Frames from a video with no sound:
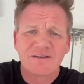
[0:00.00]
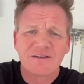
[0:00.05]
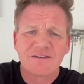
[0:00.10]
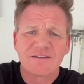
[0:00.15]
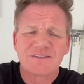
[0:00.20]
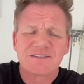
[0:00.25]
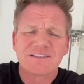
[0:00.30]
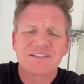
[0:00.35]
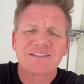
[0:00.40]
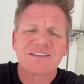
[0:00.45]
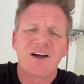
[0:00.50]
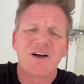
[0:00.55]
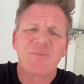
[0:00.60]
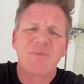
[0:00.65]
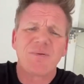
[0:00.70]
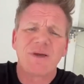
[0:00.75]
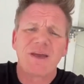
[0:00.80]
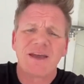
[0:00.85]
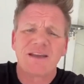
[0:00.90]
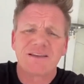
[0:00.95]

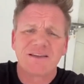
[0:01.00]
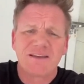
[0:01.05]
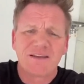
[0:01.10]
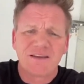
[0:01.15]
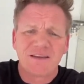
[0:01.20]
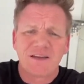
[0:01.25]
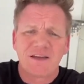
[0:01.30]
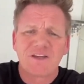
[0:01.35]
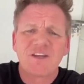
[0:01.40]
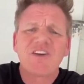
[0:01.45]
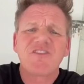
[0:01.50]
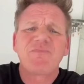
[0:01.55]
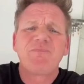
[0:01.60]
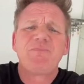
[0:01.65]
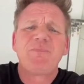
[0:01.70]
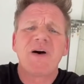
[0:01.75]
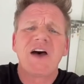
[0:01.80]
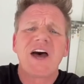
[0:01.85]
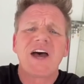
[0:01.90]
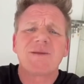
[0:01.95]
Stop it.
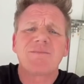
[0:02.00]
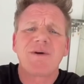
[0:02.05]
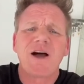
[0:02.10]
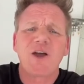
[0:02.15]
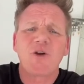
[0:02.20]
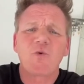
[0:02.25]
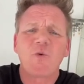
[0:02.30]
You've burnt my